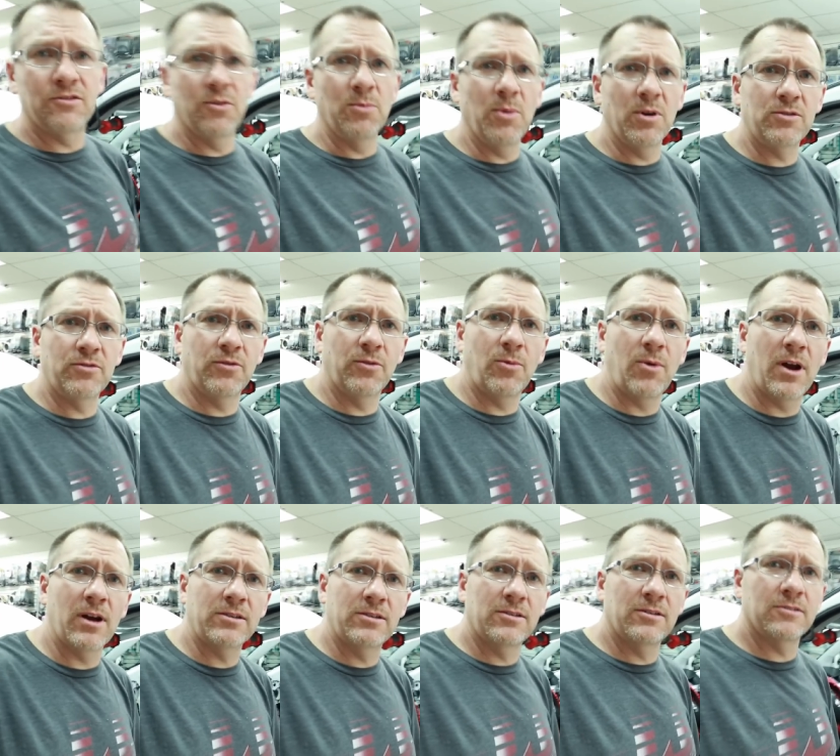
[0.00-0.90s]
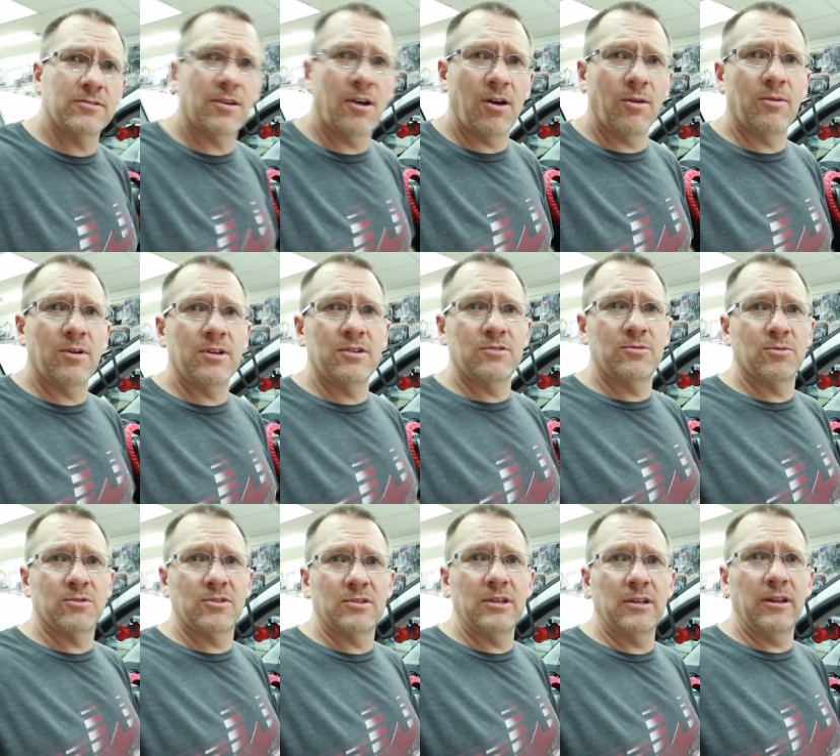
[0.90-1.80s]
so much for watching, as always.
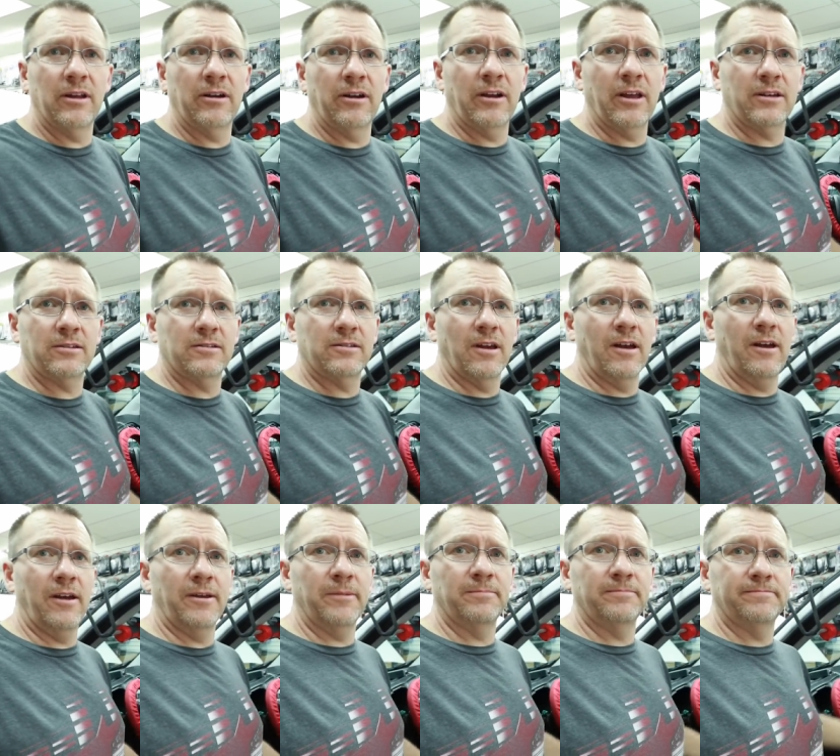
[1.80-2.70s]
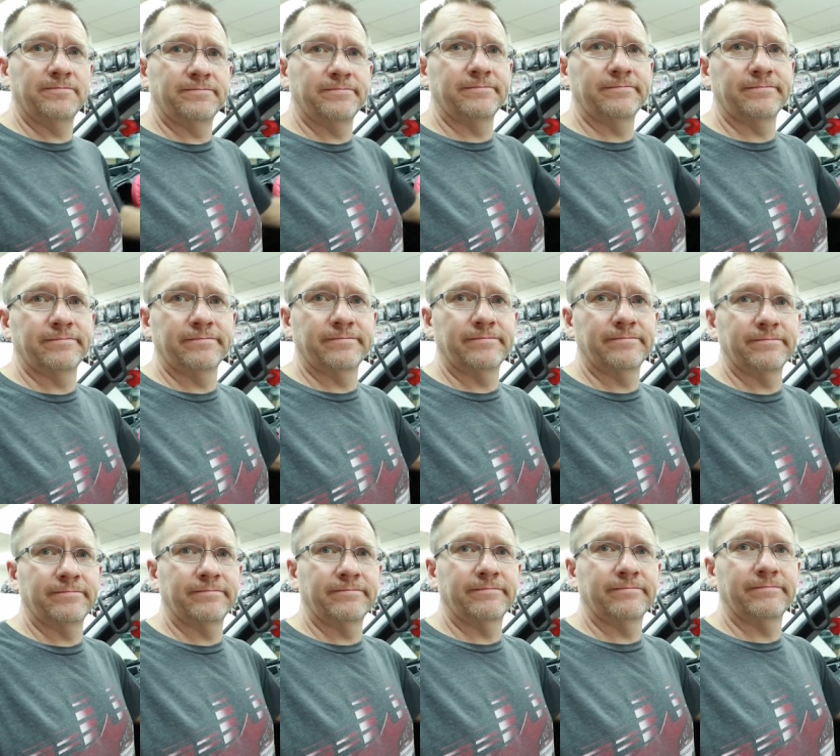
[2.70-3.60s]
We'll see you later next time.
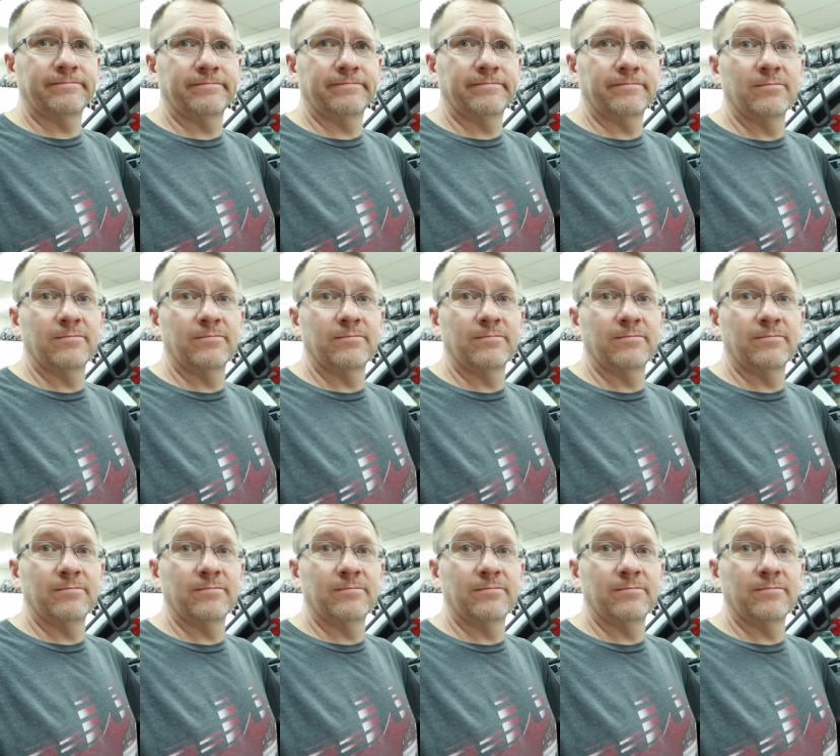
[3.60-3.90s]
Bye.